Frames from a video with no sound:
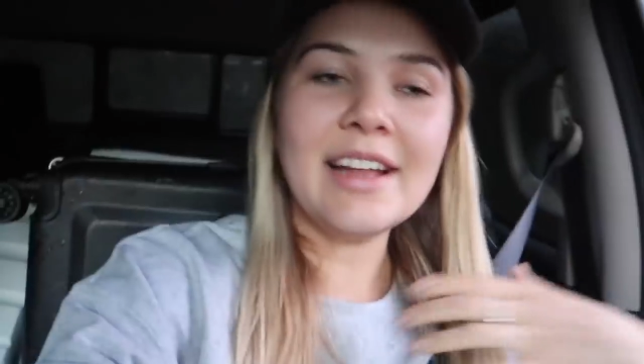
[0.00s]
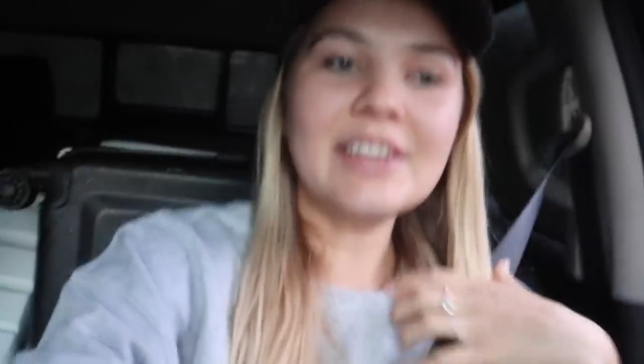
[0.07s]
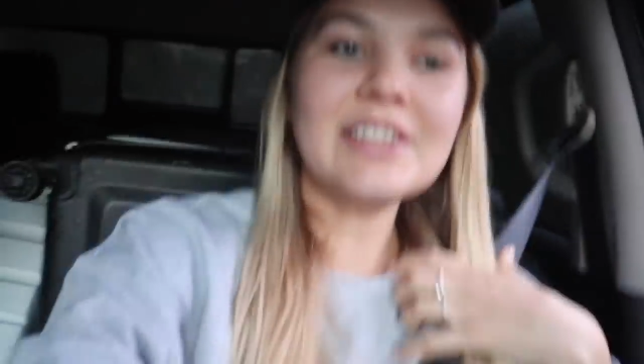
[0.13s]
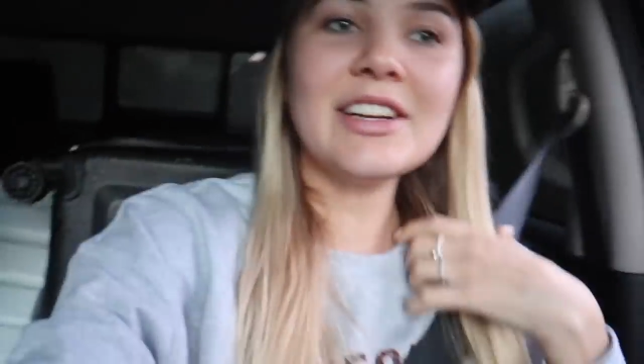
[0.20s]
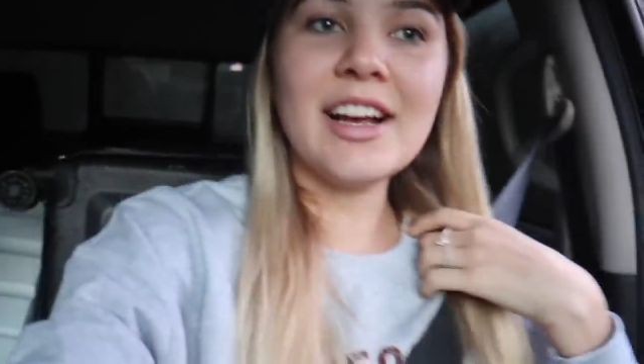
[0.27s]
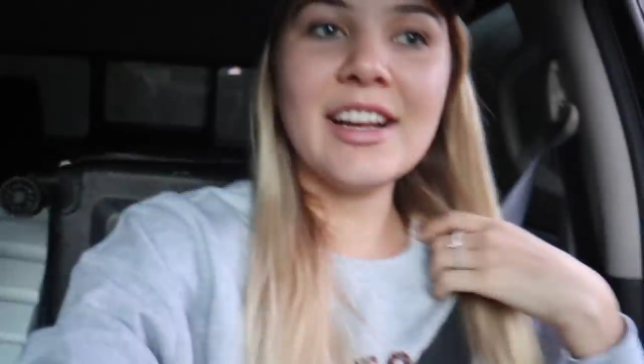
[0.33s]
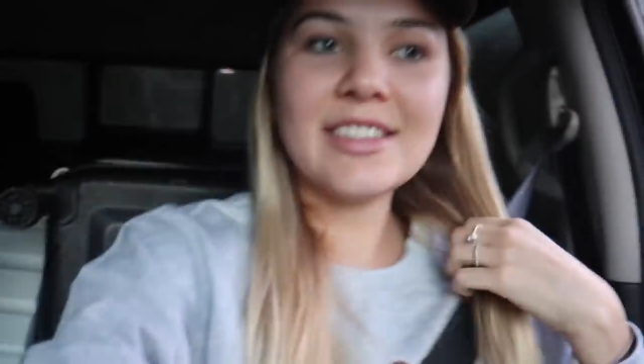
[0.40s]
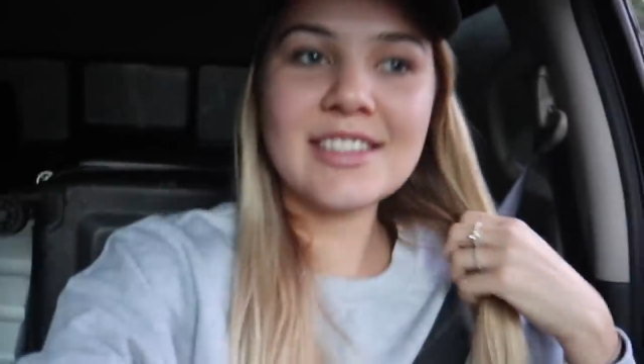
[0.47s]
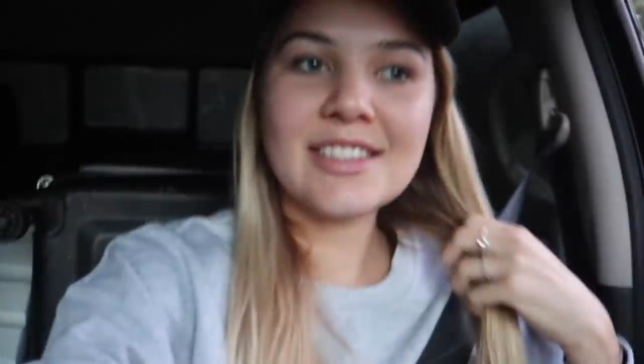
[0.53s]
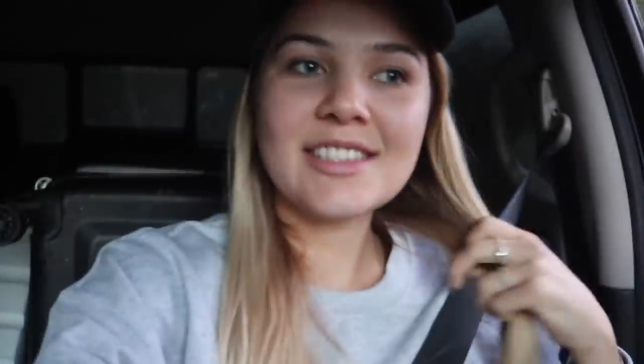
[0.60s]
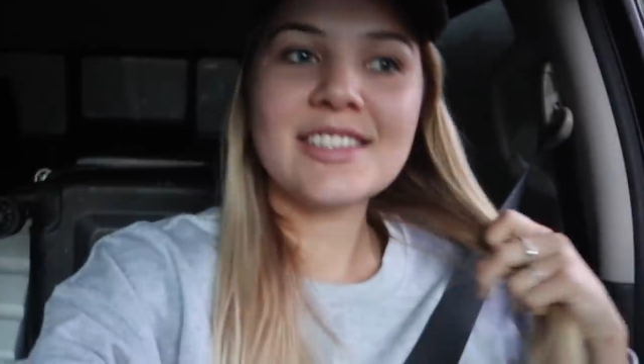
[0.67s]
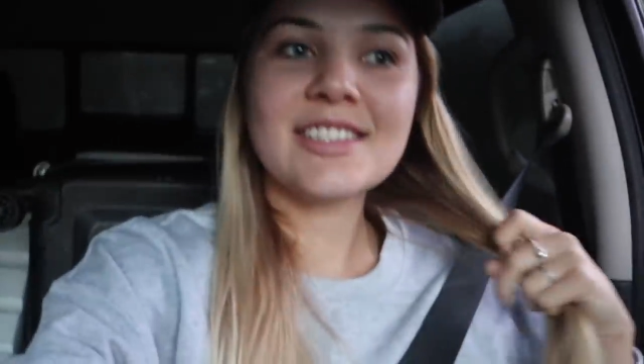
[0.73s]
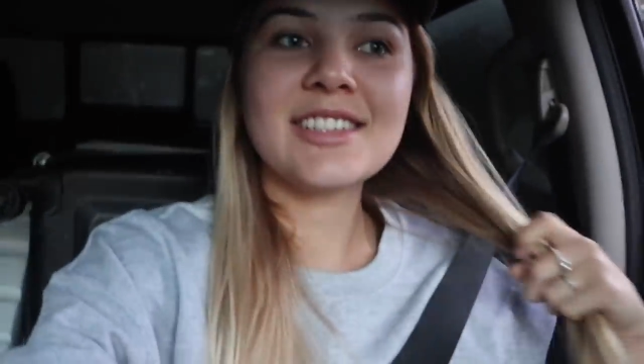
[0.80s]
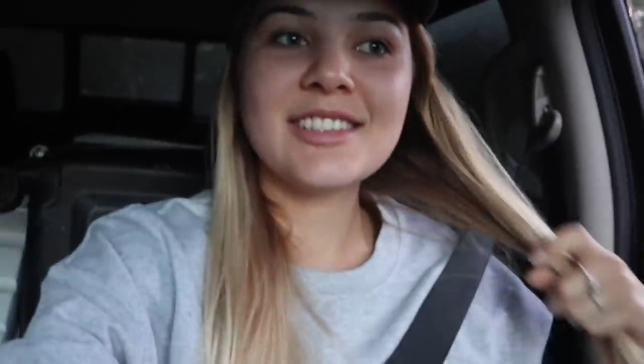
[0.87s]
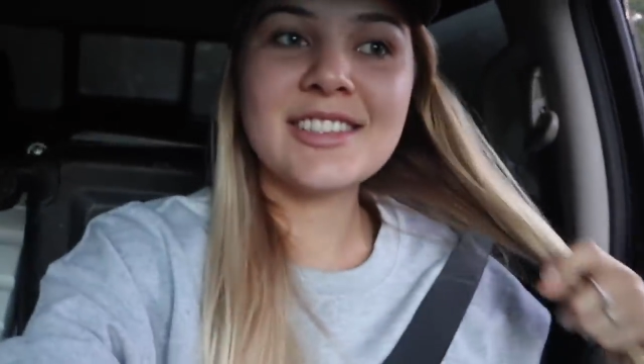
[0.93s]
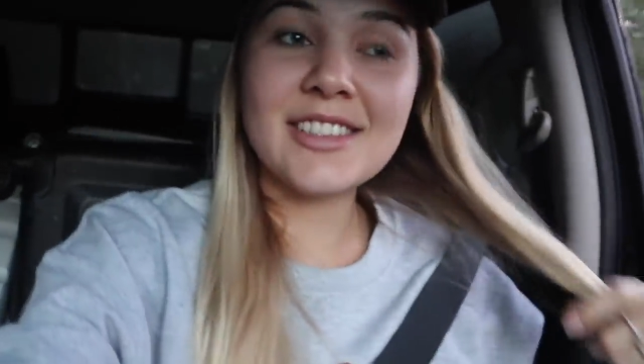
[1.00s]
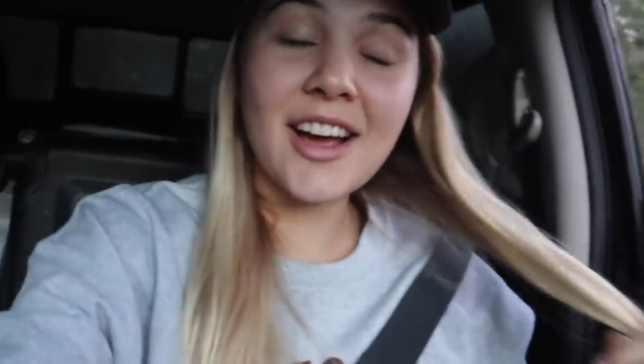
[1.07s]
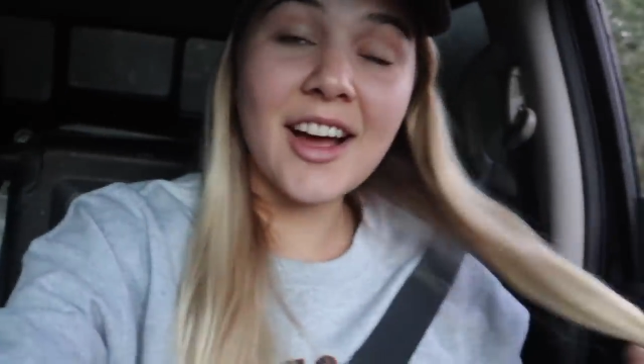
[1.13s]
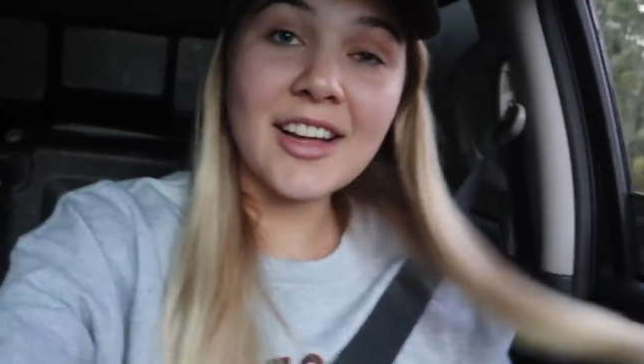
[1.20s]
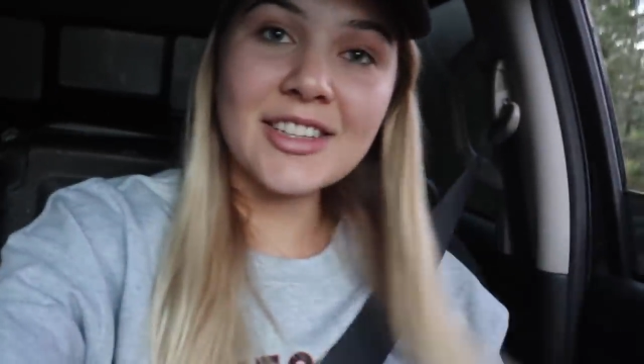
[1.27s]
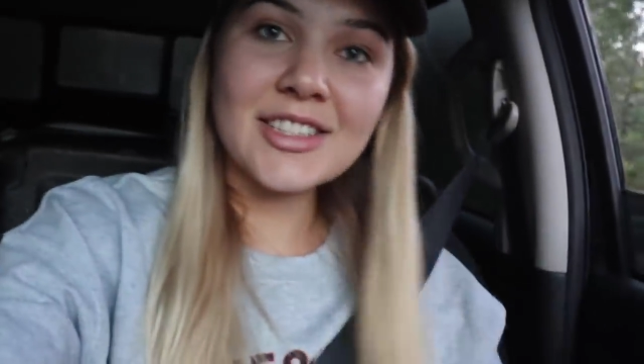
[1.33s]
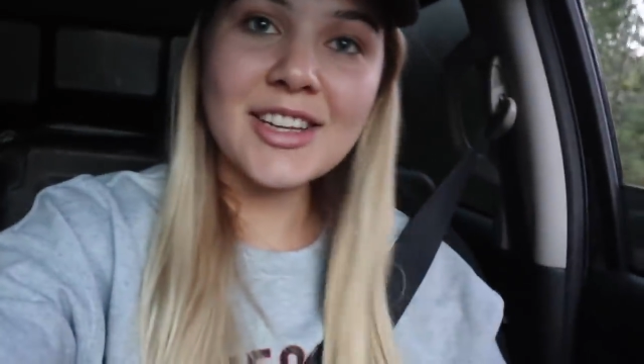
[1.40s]
and just
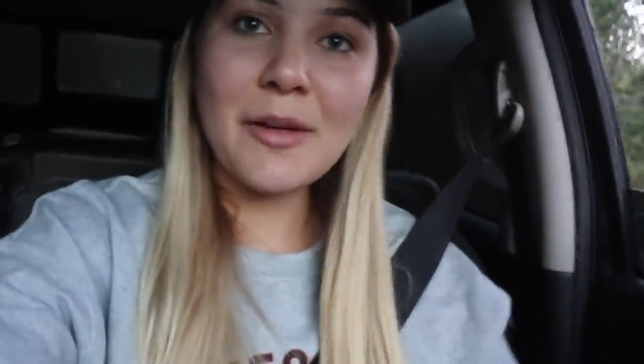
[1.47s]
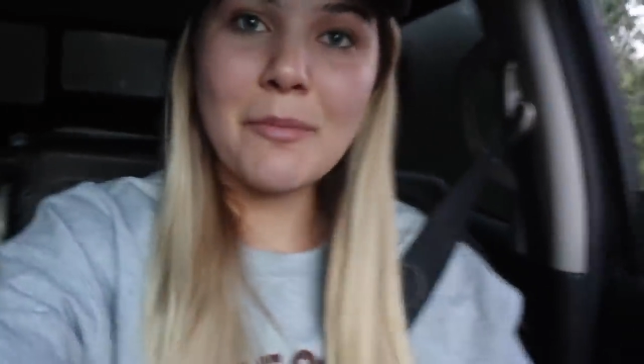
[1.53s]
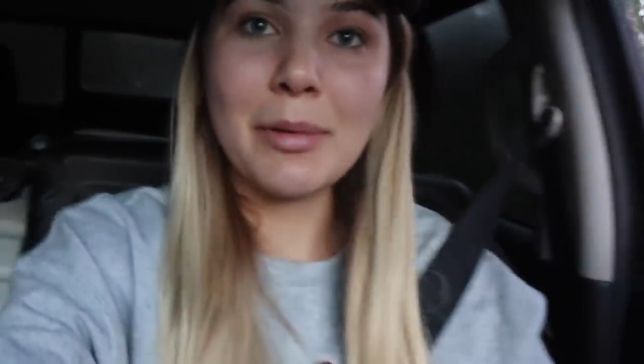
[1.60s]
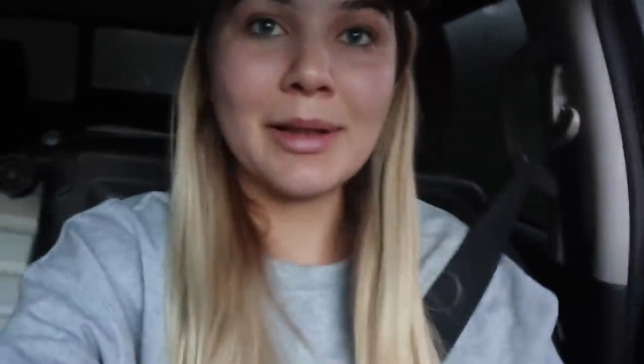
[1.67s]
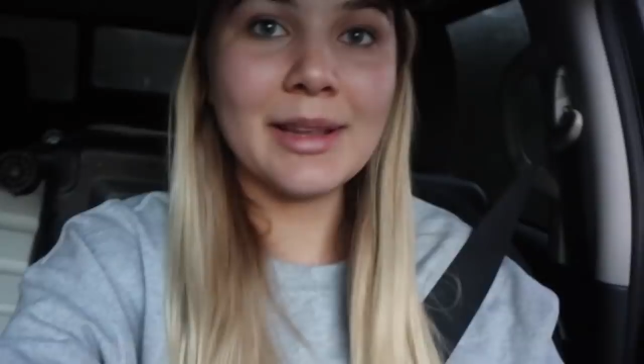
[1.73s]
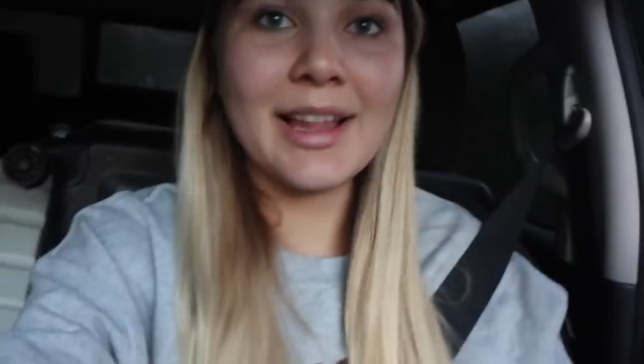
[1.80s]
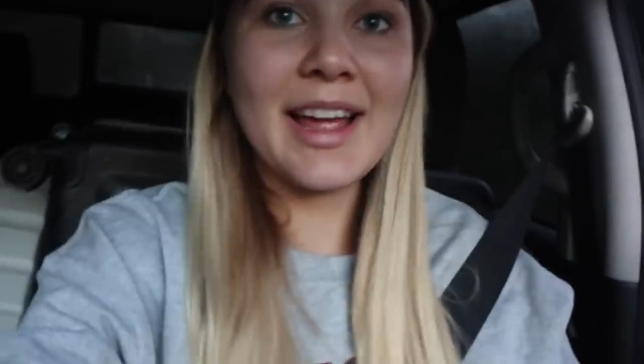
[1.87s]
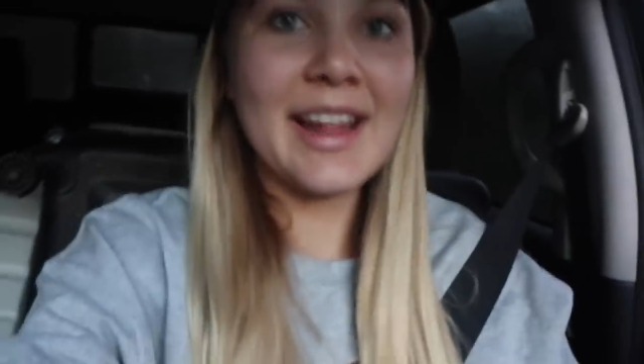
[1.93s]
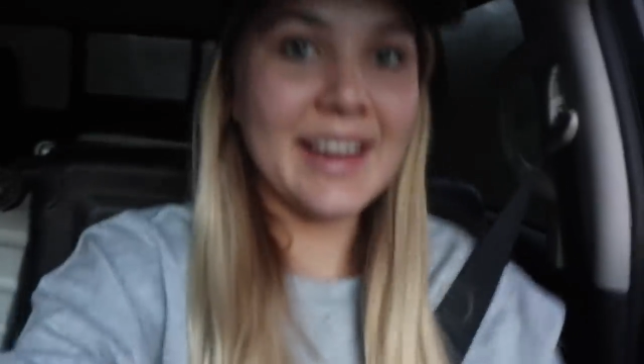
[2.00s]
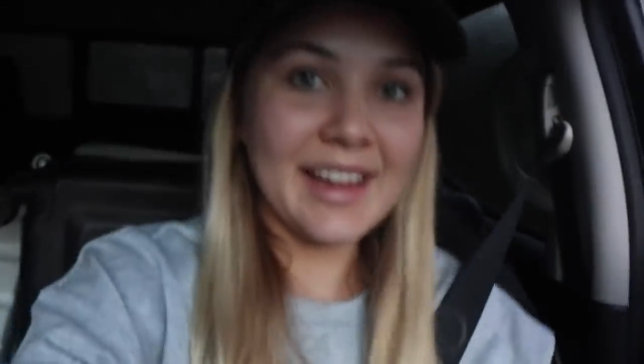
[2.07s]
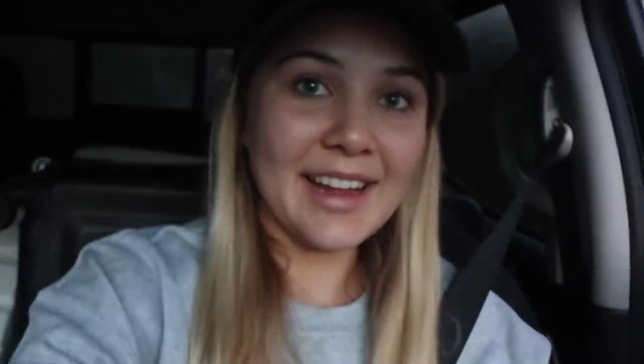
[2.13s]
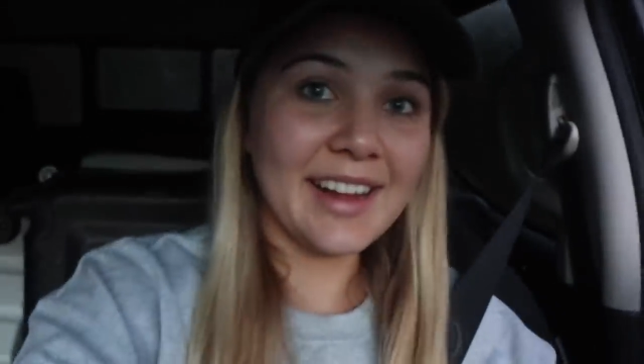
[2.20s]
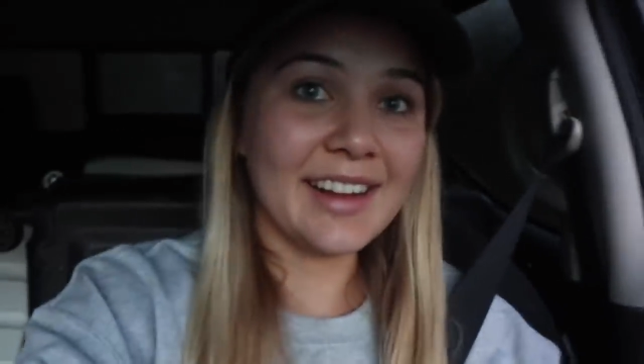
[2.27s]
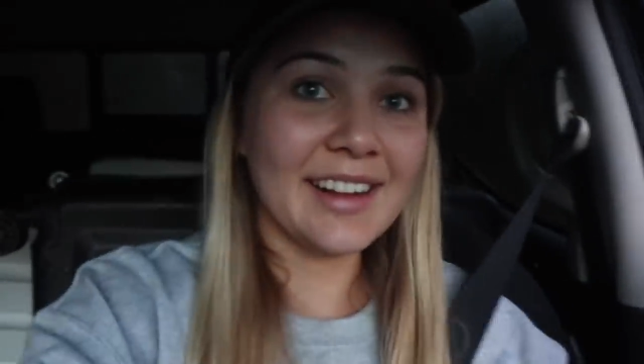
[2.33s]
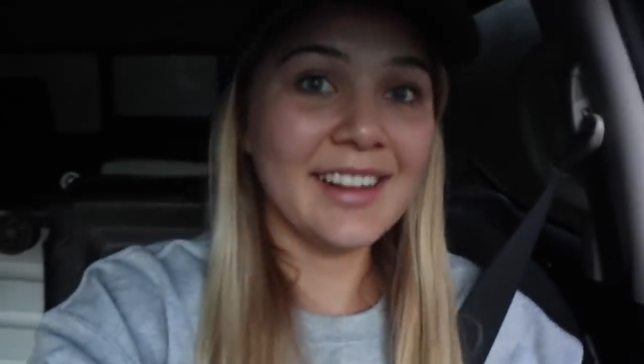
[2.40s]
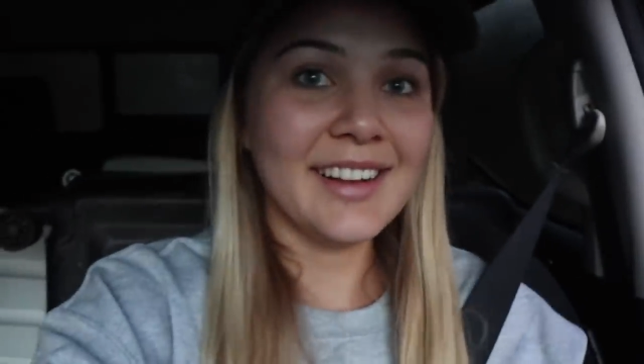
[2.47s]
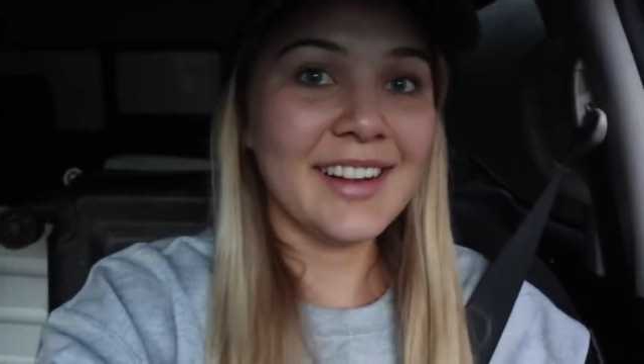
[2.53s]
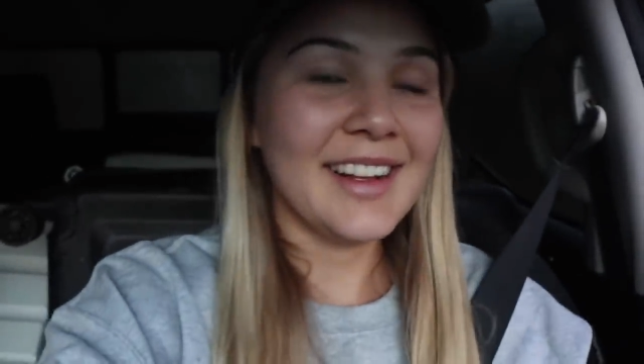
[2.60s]
start planning